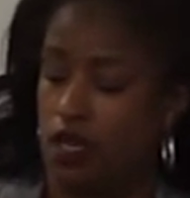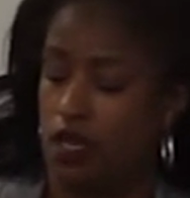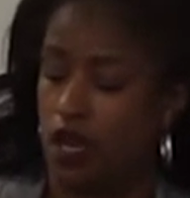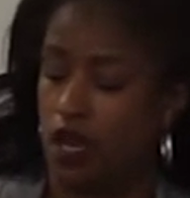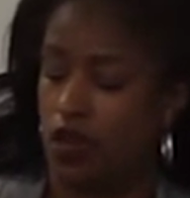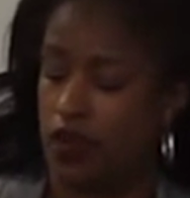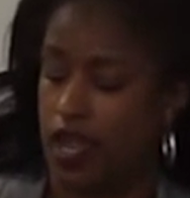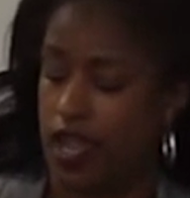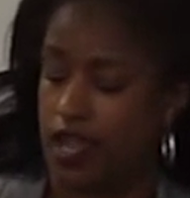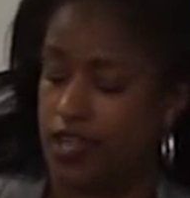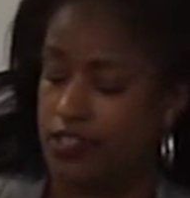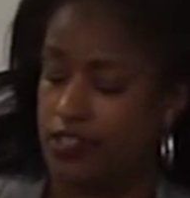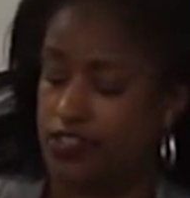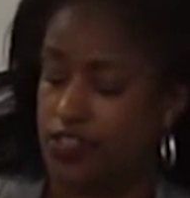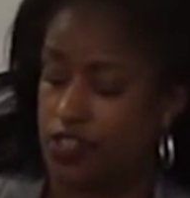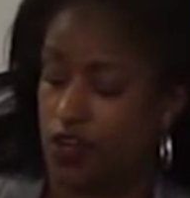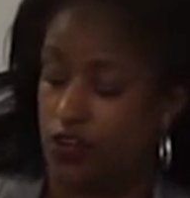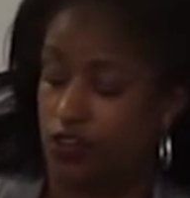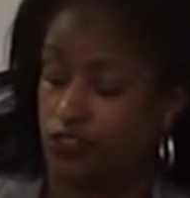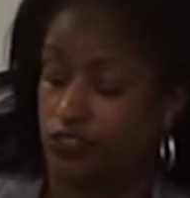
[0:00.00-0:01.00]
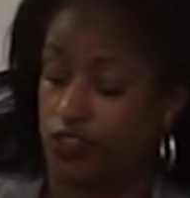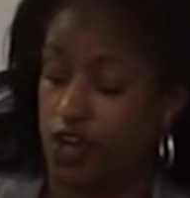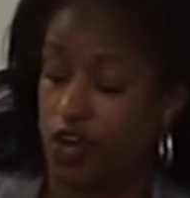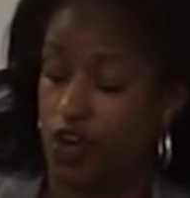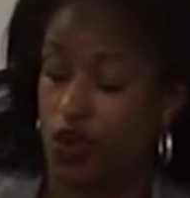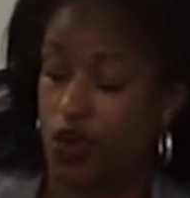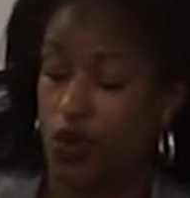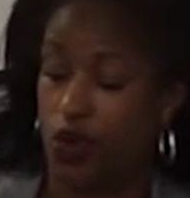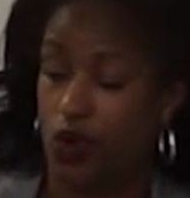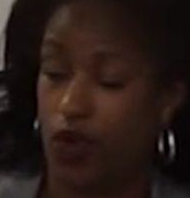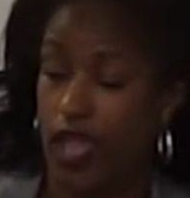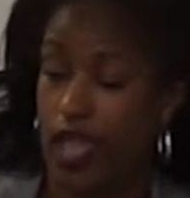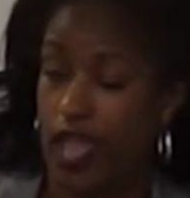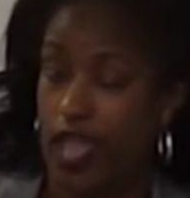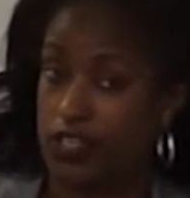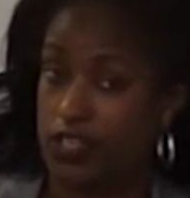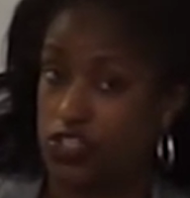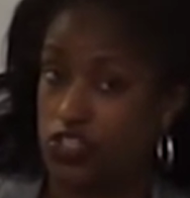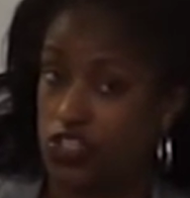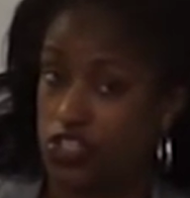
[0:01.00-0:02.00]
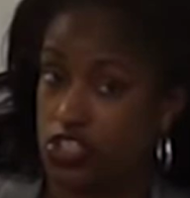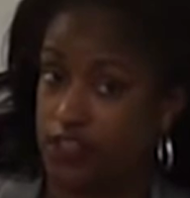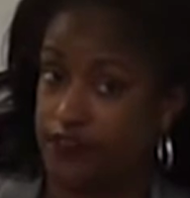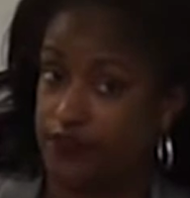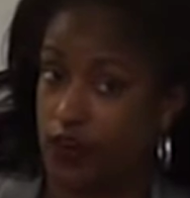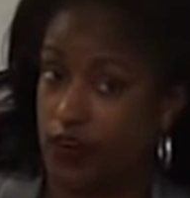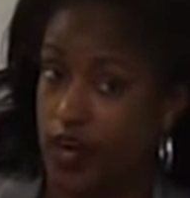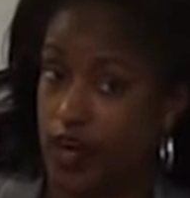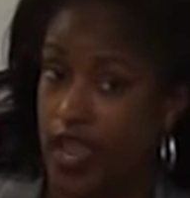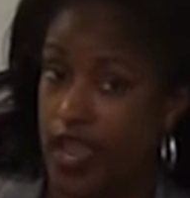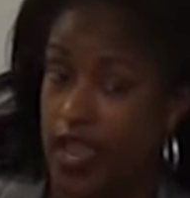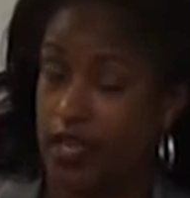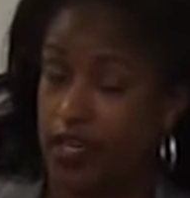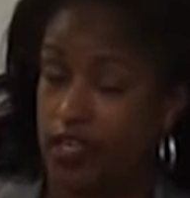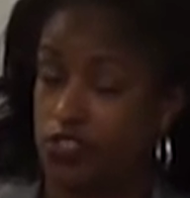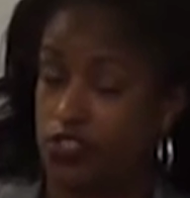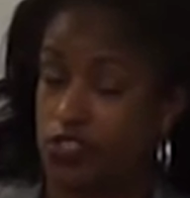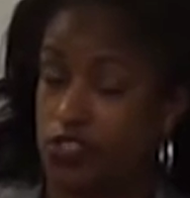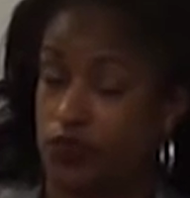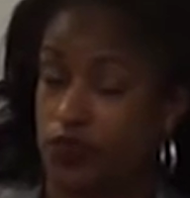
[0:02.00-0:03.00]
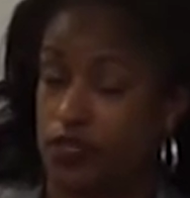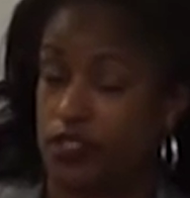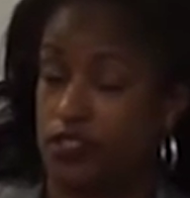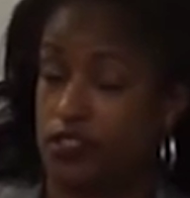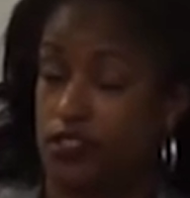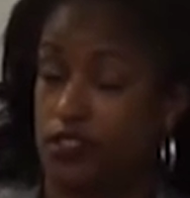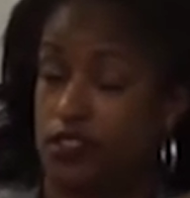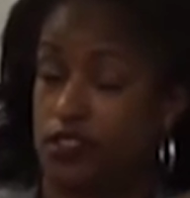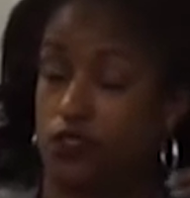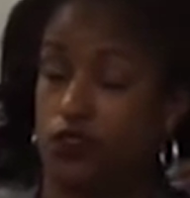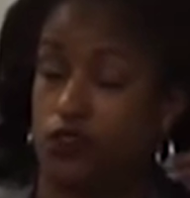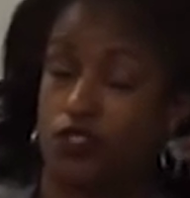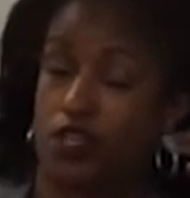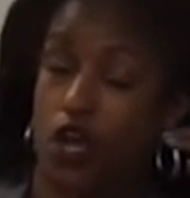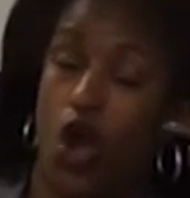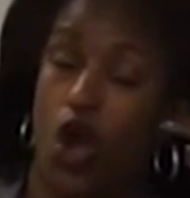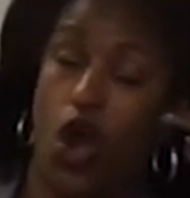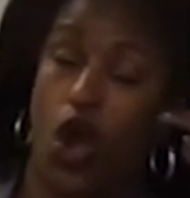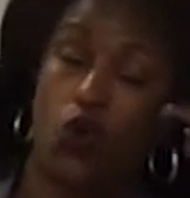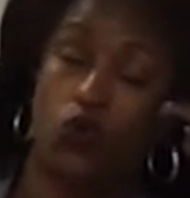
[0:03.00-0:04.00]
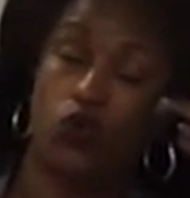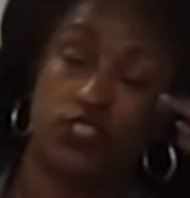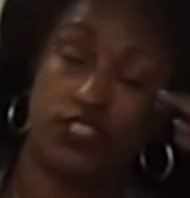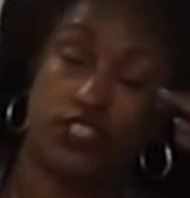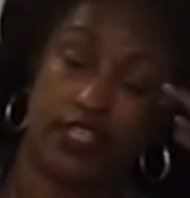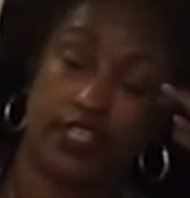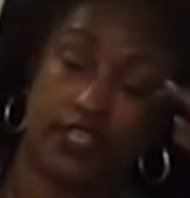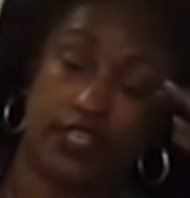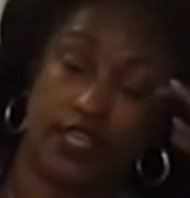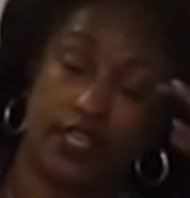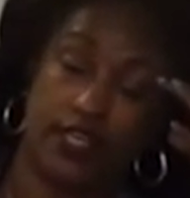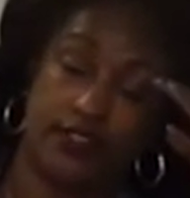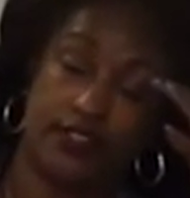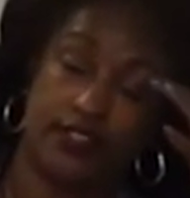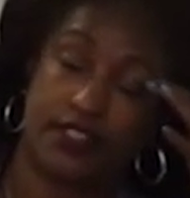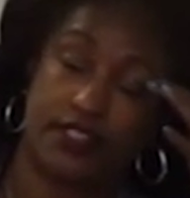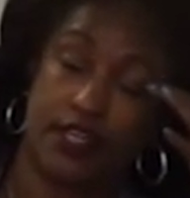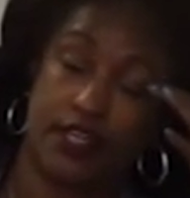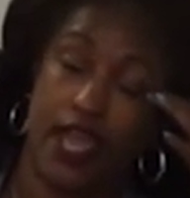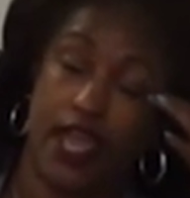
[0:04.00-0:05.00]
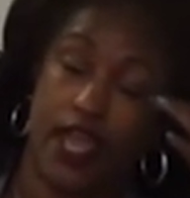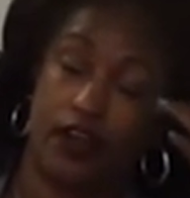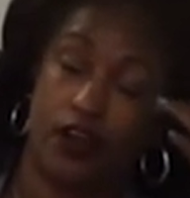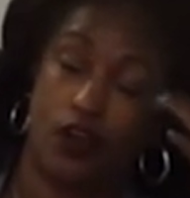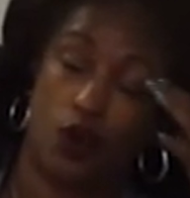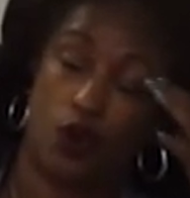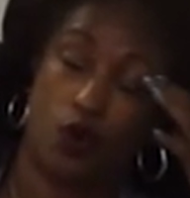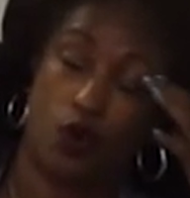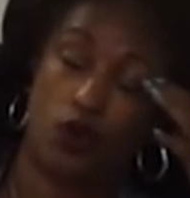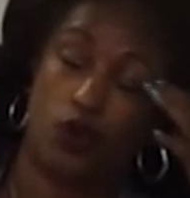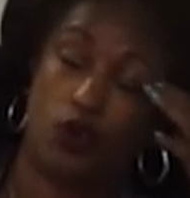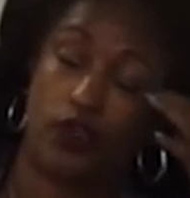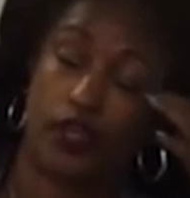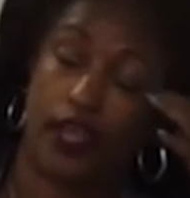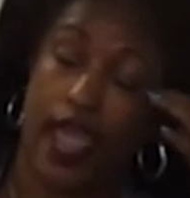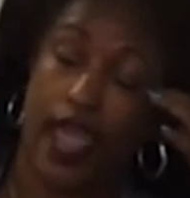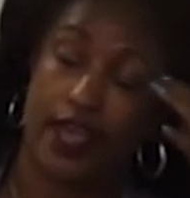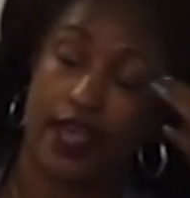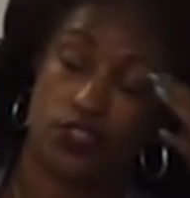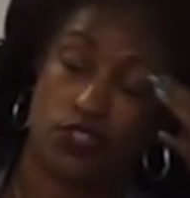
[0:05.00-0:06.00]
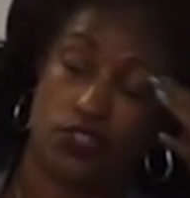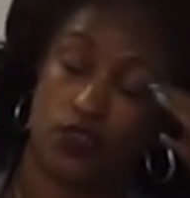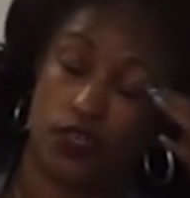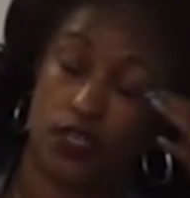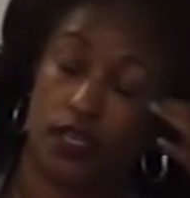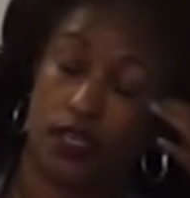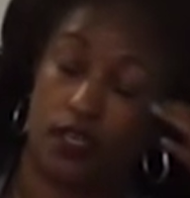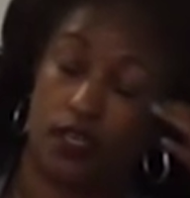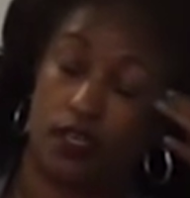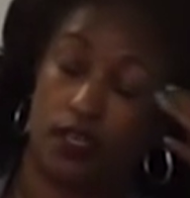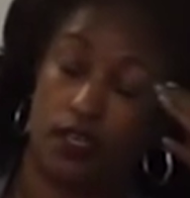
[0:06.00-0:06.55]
Okay, so no NG for head injuries. Use an OG instead, oral gastric